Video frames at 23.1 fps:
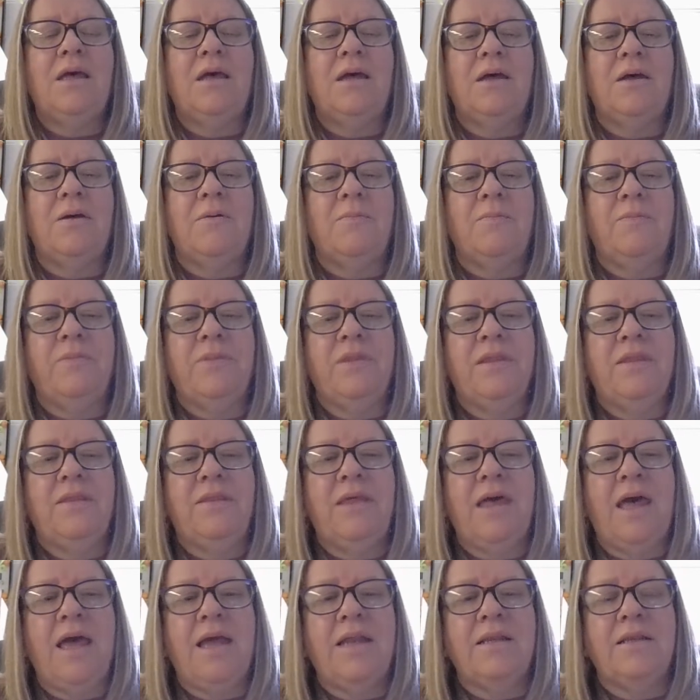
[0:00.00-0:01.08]

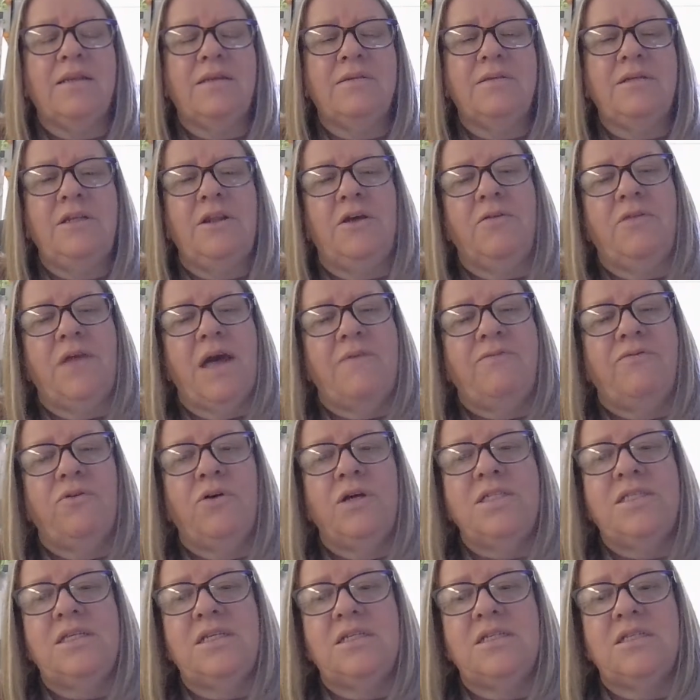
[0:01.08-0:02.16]
That that
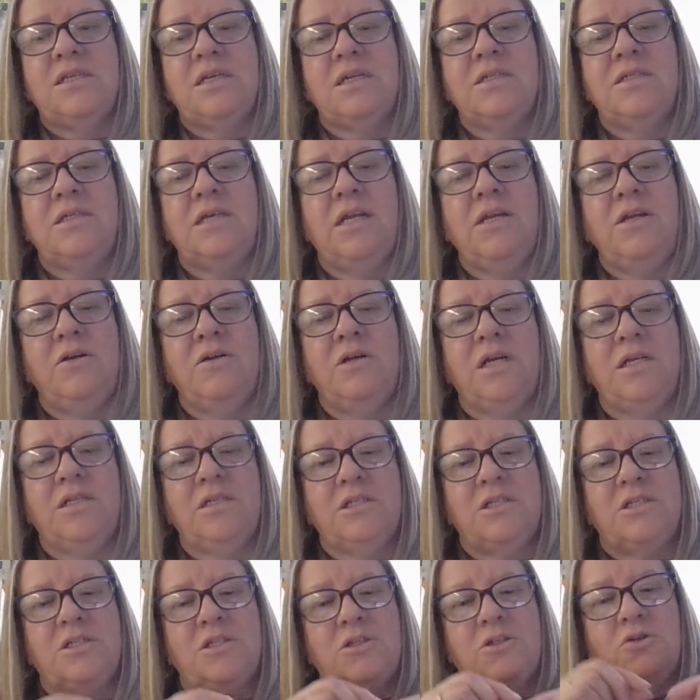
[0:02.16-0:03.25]
voice it
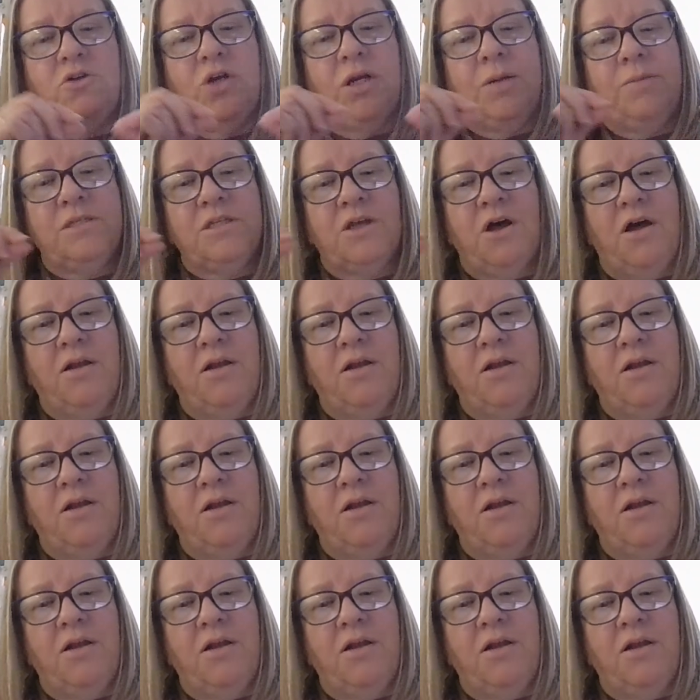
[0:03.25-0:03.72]
just streams